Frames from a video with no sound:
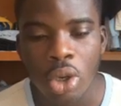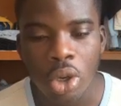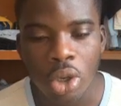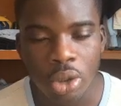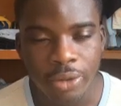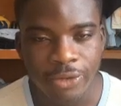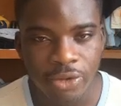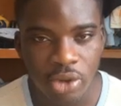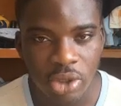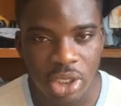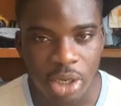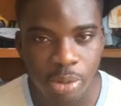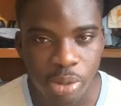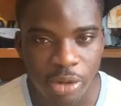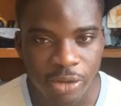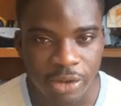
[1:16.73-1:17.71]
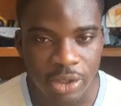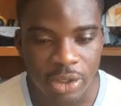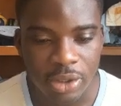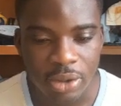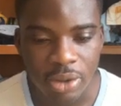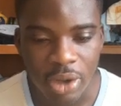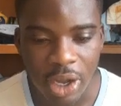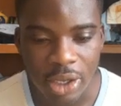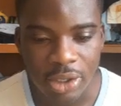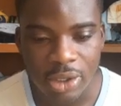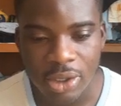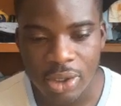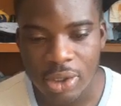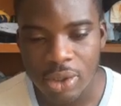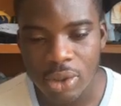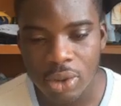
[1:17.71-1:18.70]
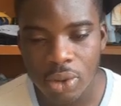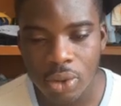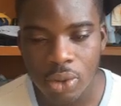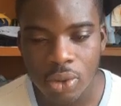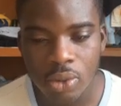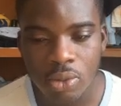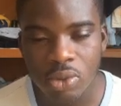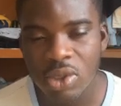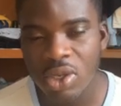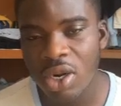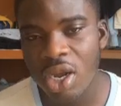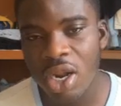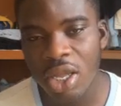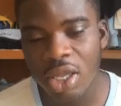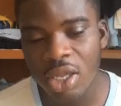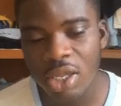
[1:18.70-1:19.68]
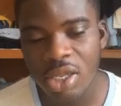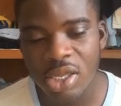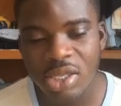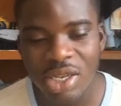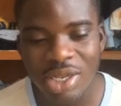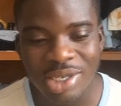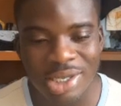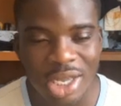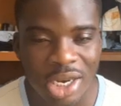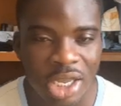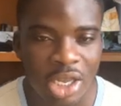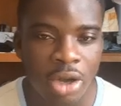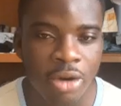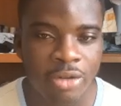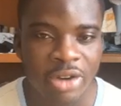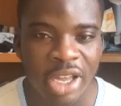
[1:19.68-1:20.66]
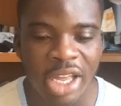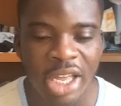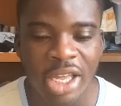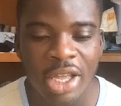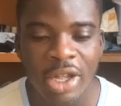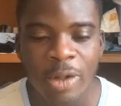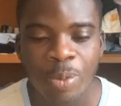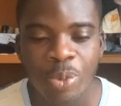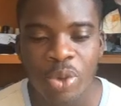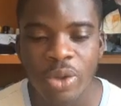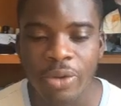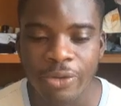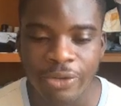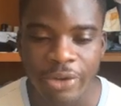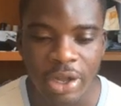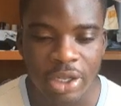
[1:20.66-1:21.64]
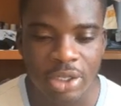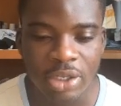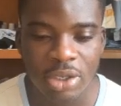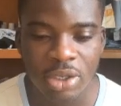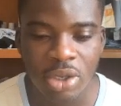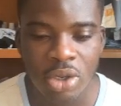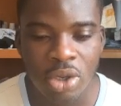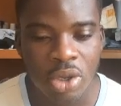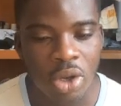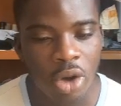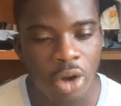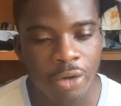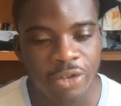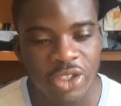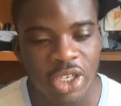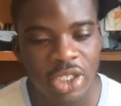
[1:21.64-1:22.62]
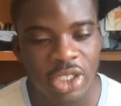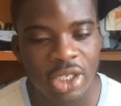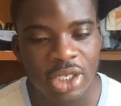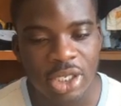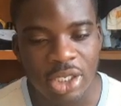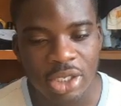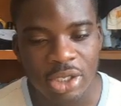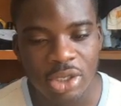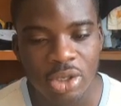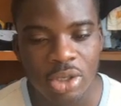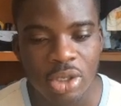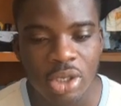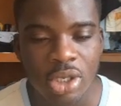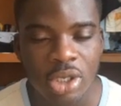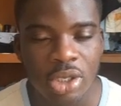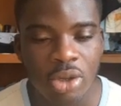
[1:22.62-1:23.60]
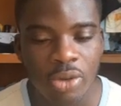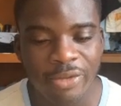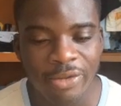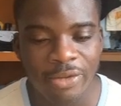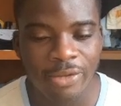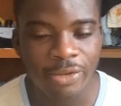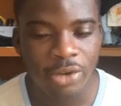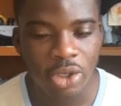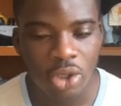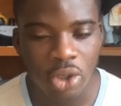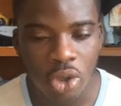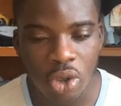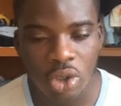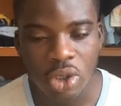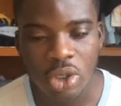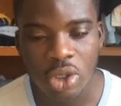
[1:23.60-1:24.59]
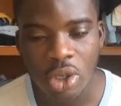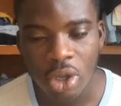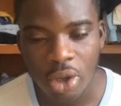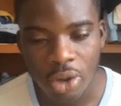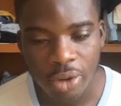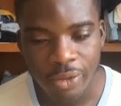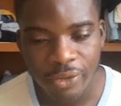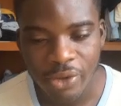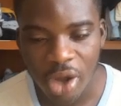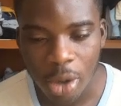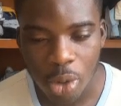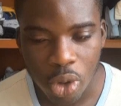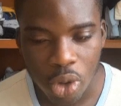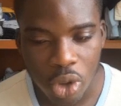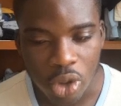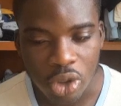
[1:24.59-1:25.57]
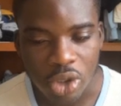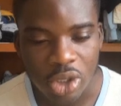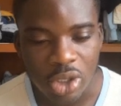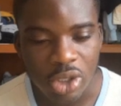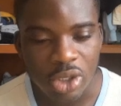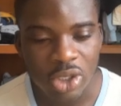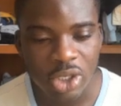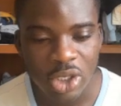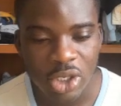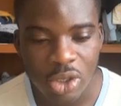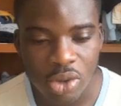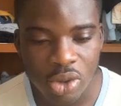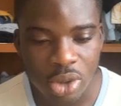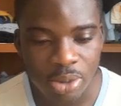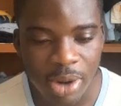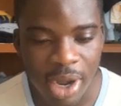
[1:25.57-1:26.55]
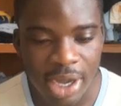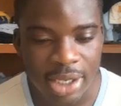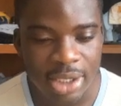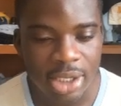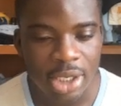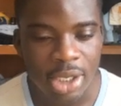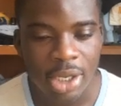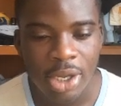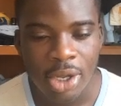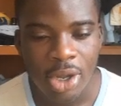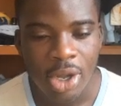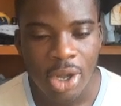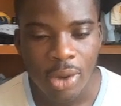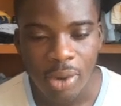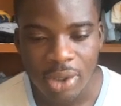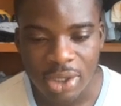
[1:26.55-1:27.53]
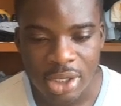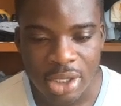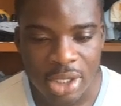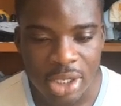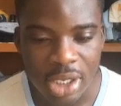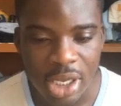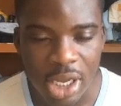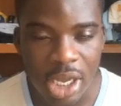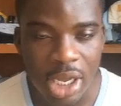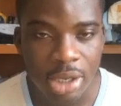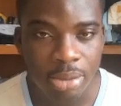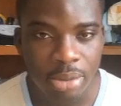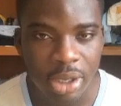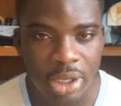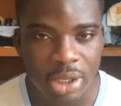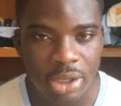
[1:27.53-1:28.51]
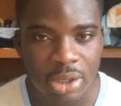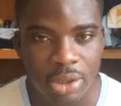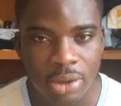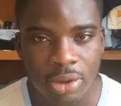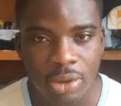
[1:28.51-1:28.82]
on future profit, right? So, to that again, the study of the effects of changes in fixed cost, variable cost, sales price, quantity, and mix.